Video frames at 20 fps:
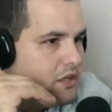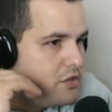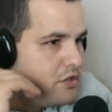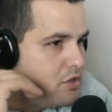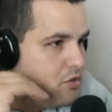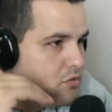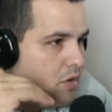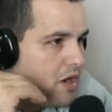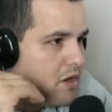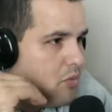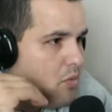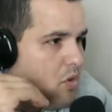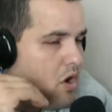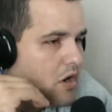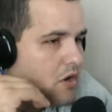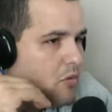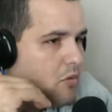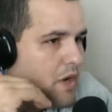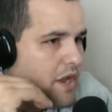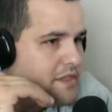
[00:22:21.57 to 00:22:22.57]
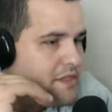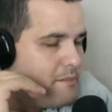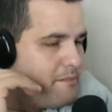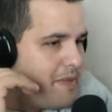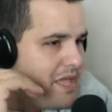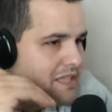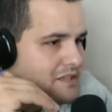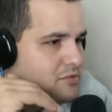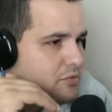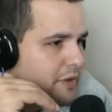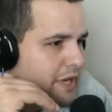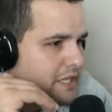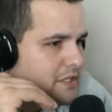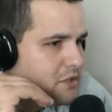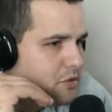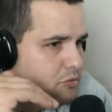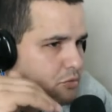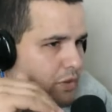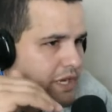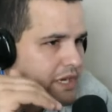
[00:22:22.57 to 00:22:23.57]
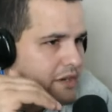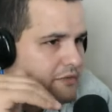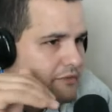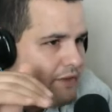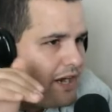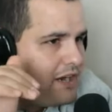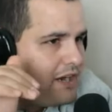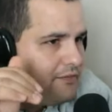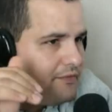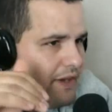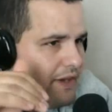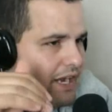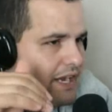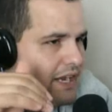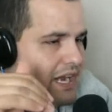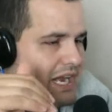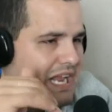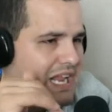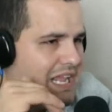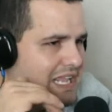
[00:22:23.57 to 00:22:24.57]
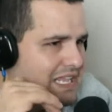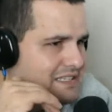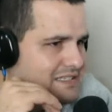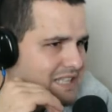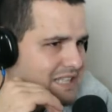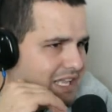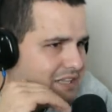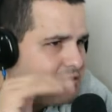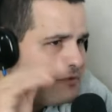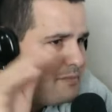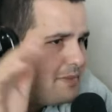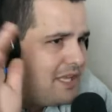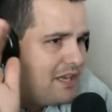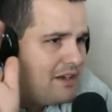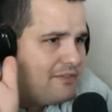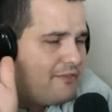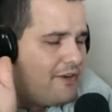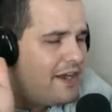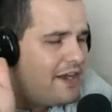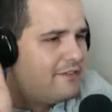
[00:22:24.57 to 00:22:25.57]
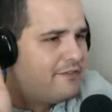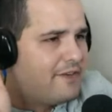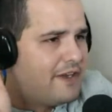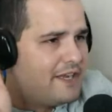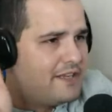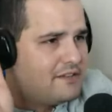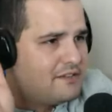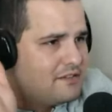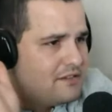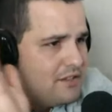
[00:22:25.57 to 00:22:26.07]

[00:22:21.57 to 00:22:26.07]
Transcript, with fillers: You want to walk away. The best way to win a firefight is not to be in a firefight.